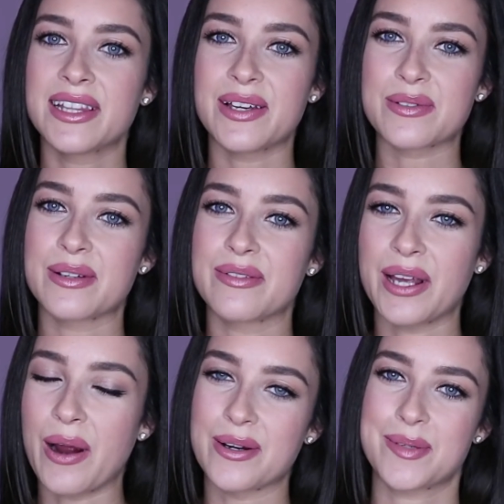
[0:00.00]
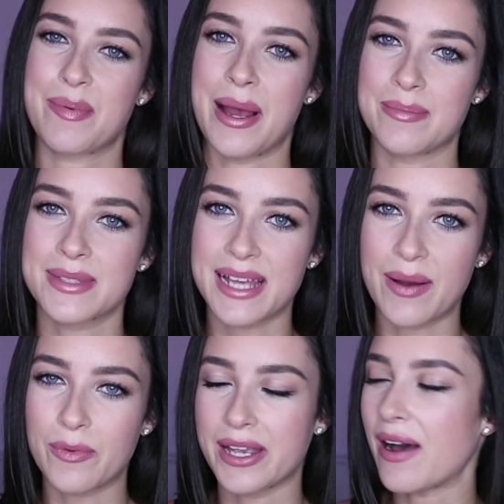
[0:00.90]
those lovely orange palms
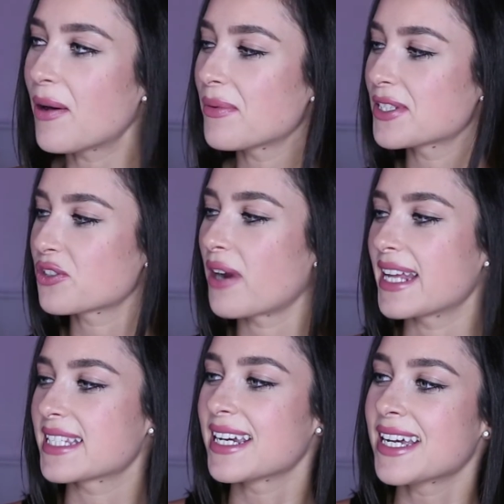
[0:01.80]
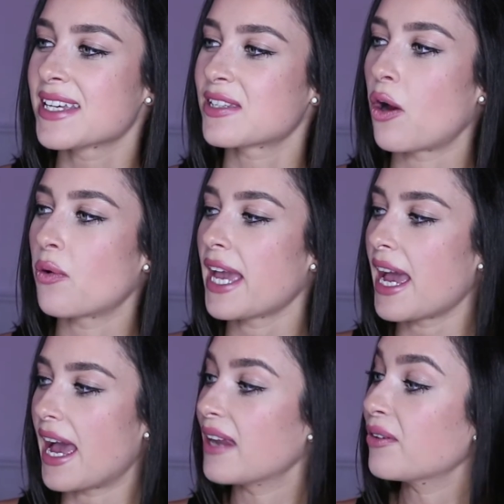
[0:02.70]
that we always dread. So
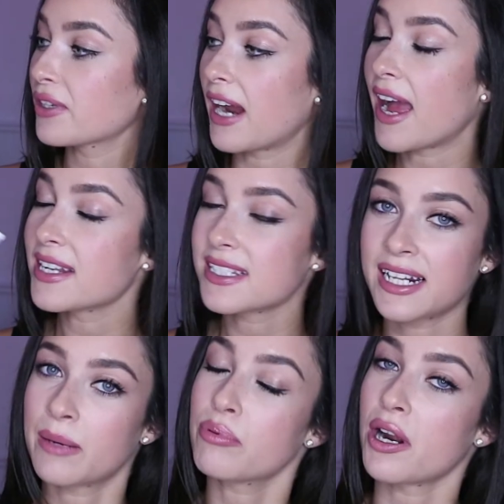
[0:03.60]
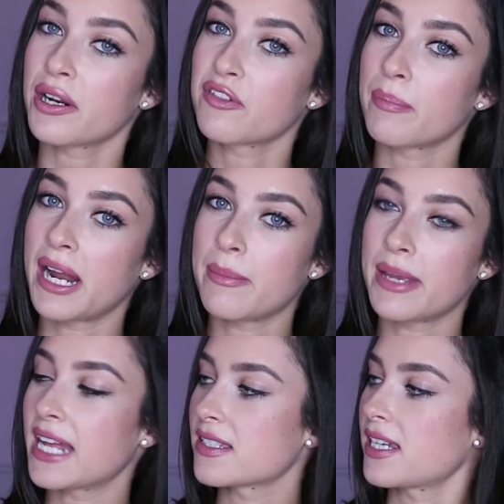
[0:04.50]
yeah, another handy little product from
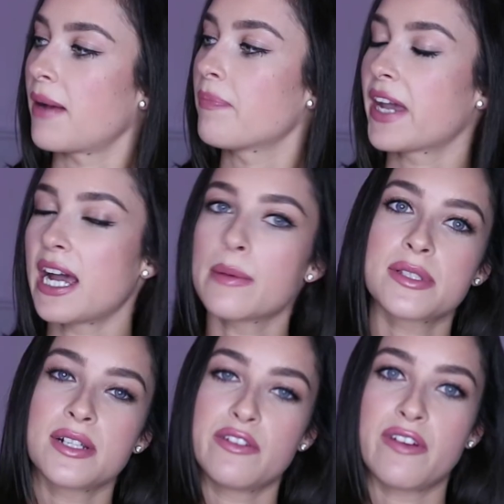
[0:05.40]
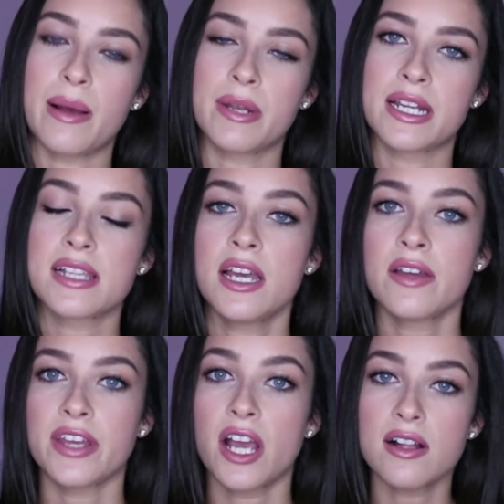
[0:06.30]
Bellamianta, absolutely fabulous.
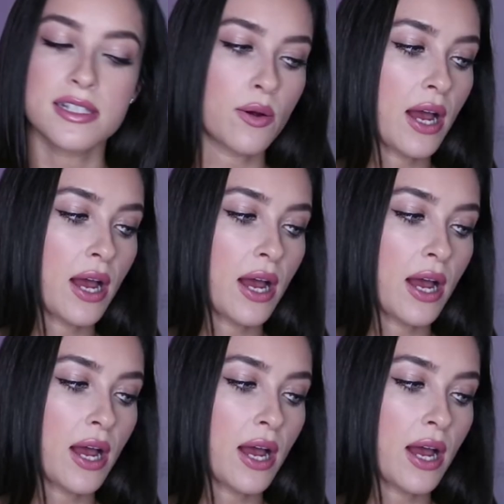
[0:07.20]
They also